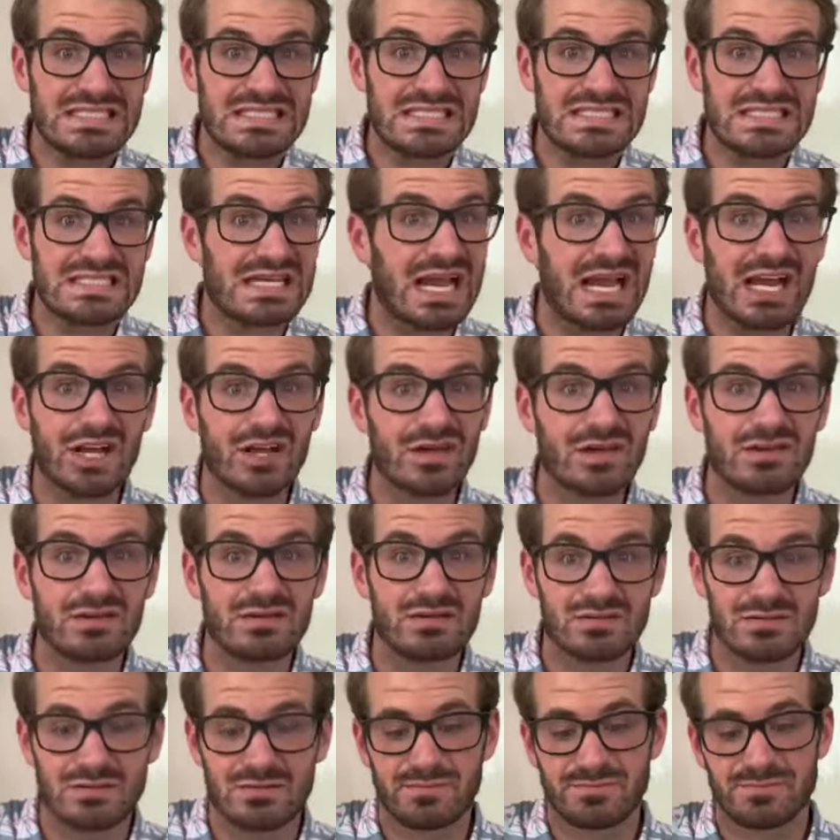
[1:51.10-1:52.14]
Not
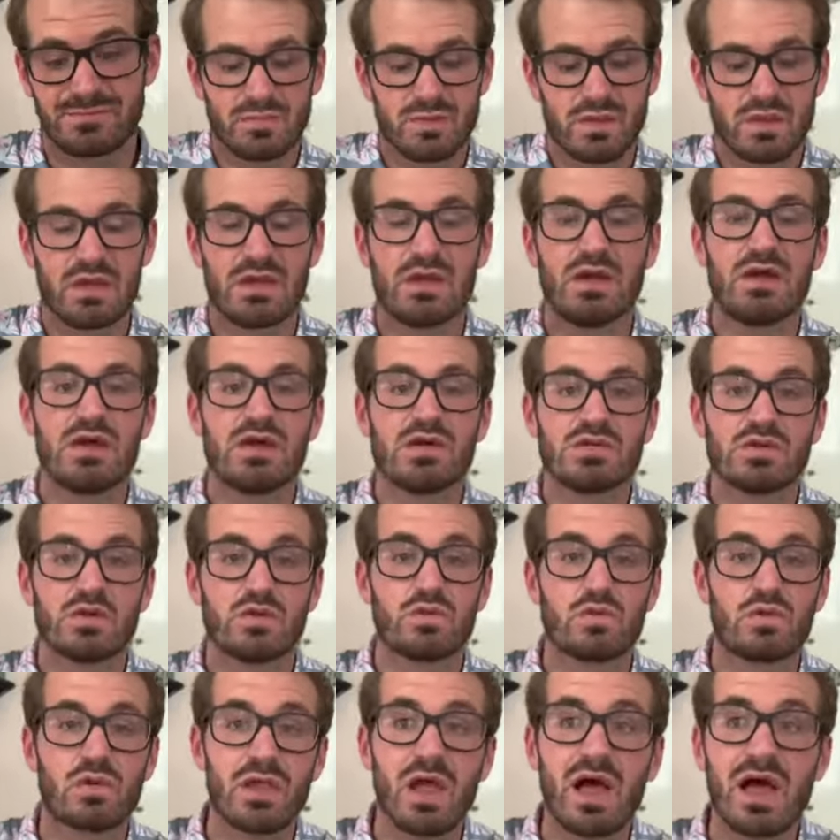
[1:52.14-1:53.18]
good. So
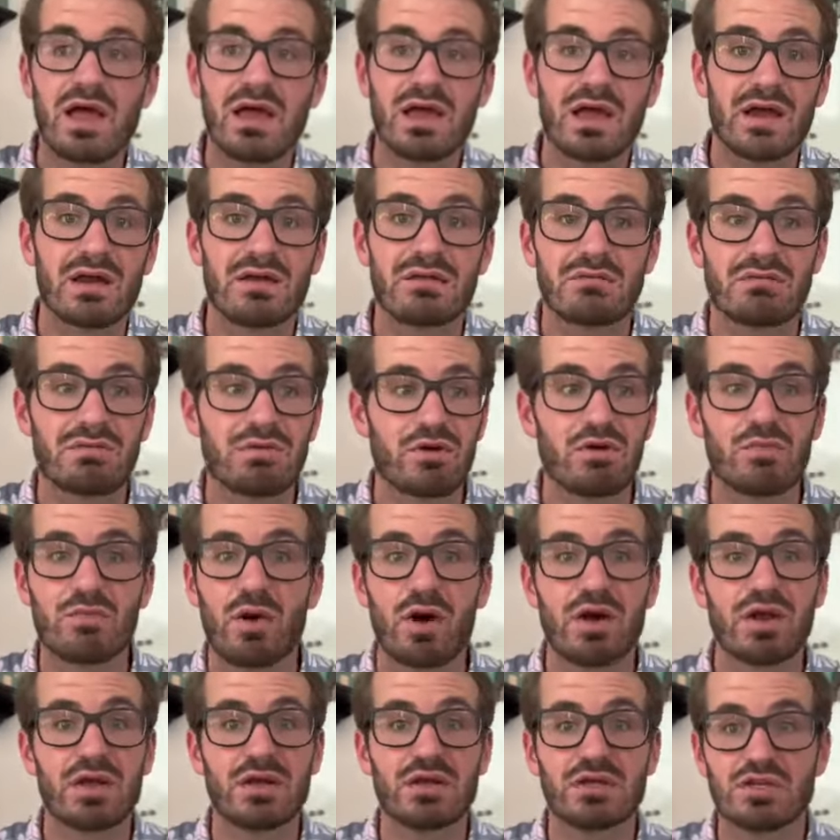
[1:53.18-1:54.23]
relying on
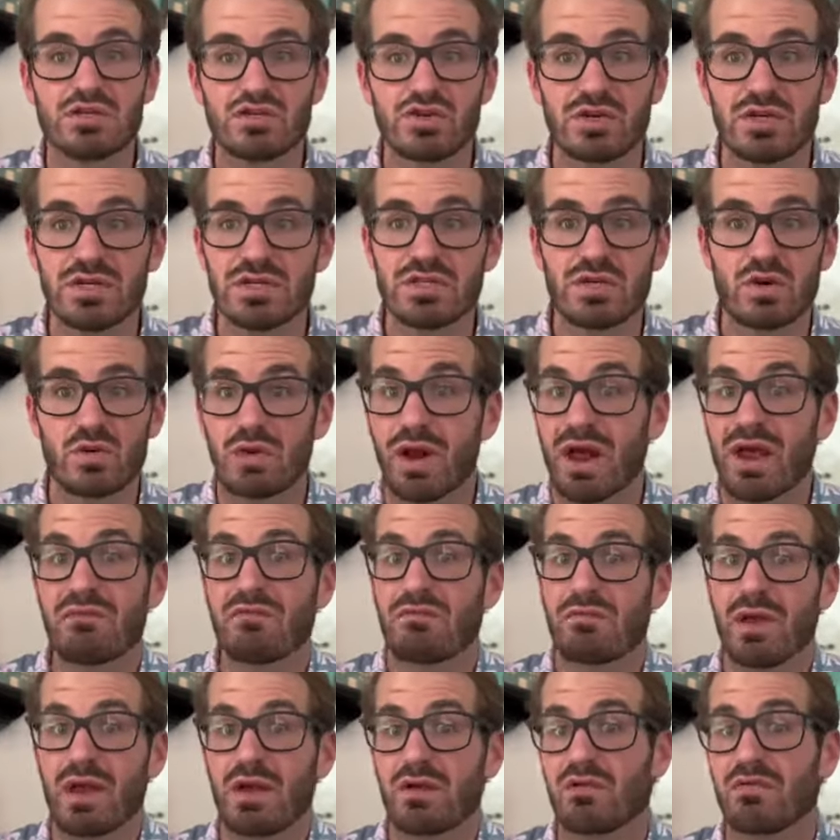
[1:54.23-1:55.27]
third-party industries or not even
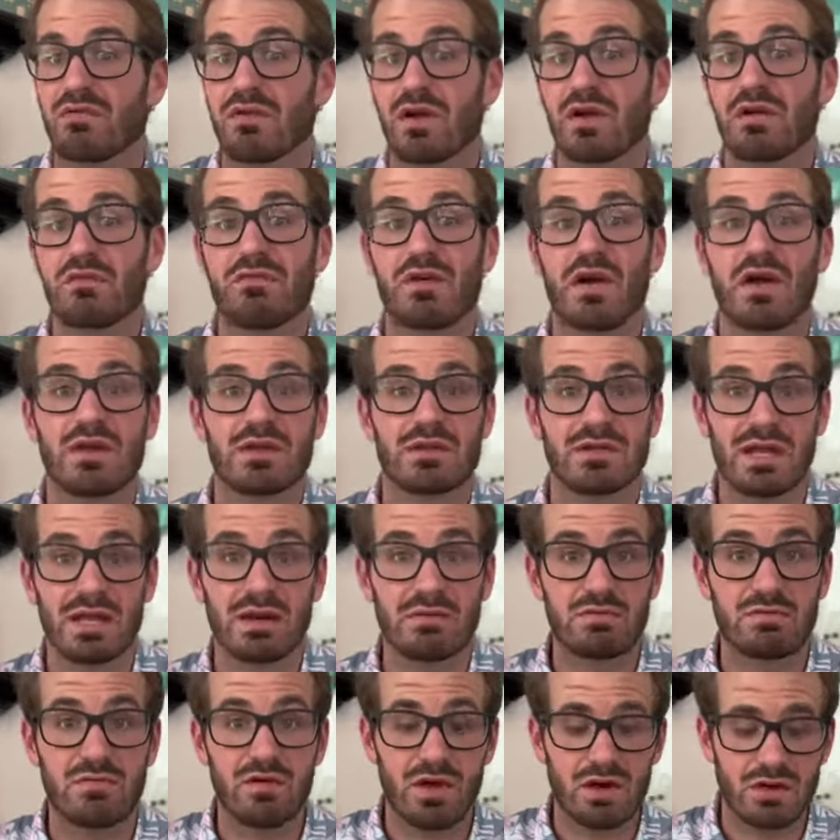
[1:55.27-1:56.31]
manually verifying data
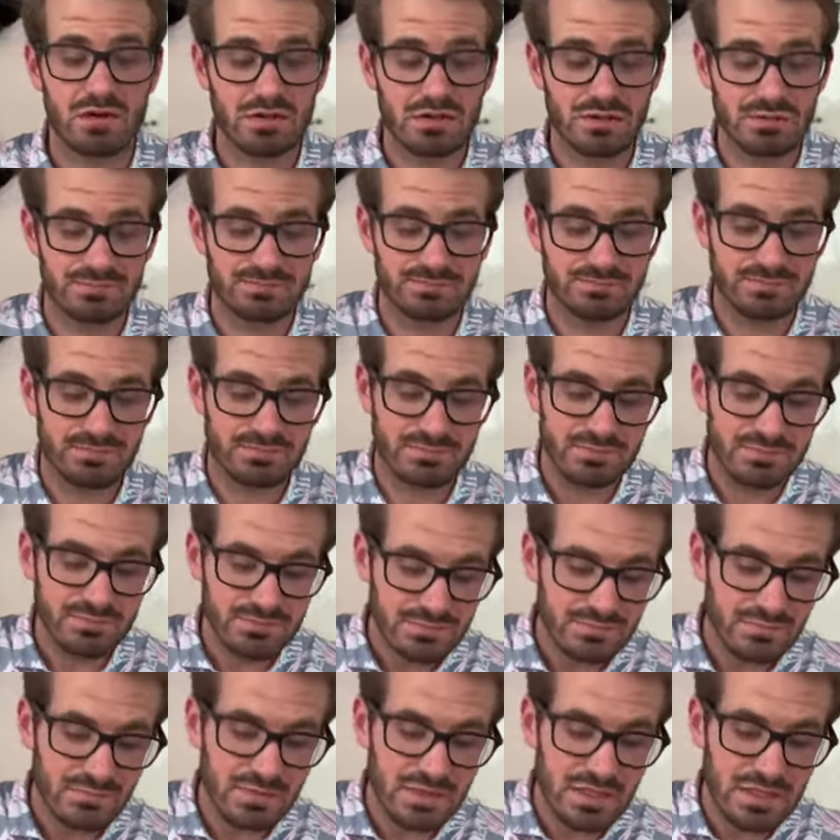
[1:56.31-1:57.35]
providers
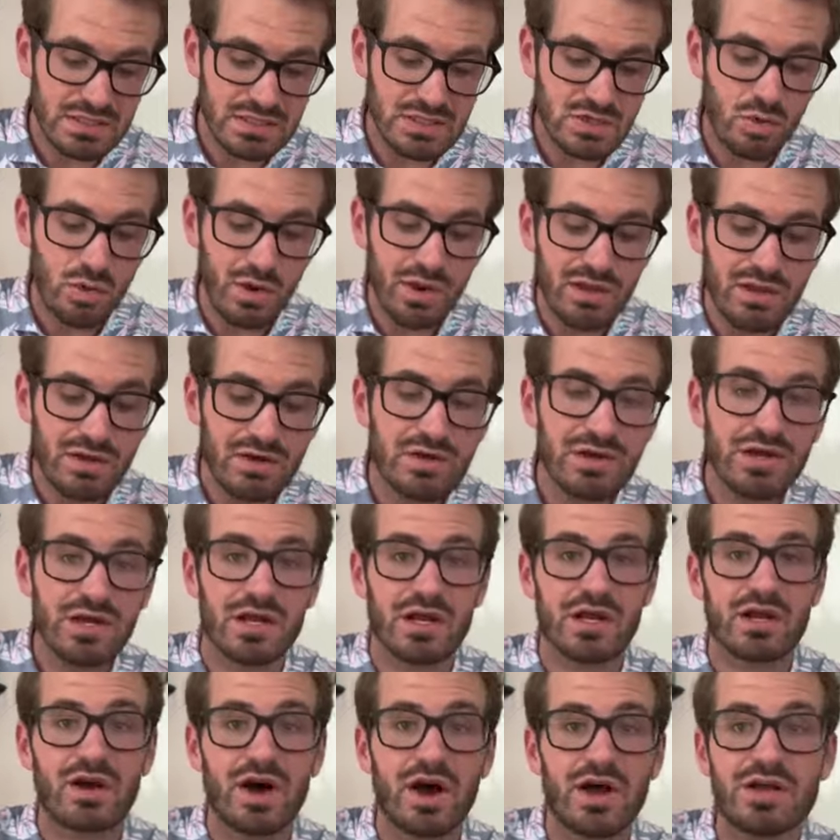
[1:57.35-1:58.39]
it's quite literally gonna
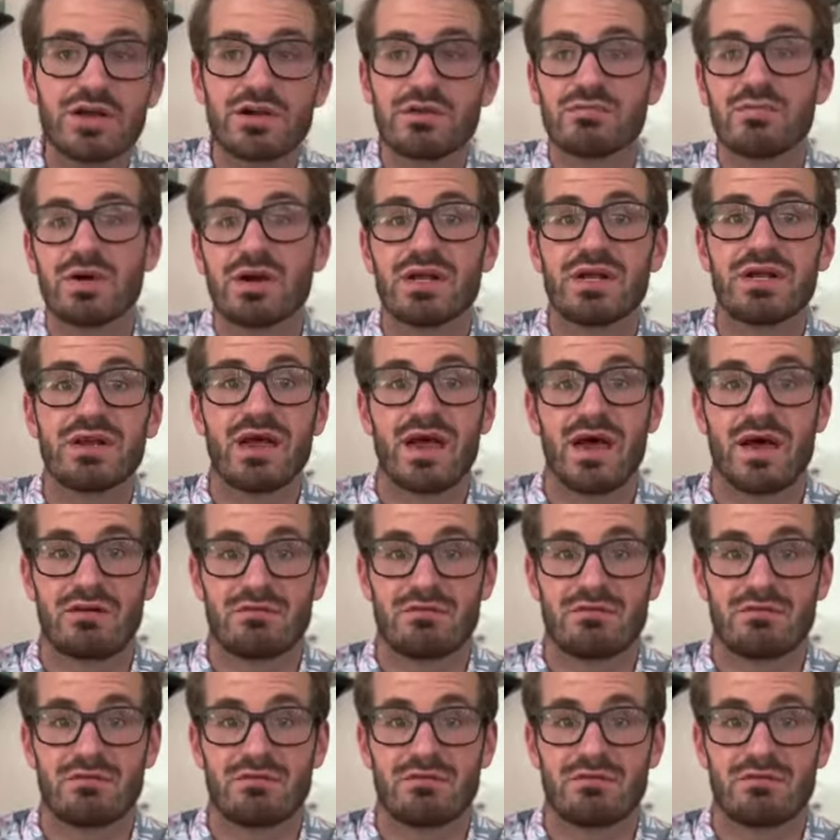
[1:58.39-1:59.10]
cut your money in half.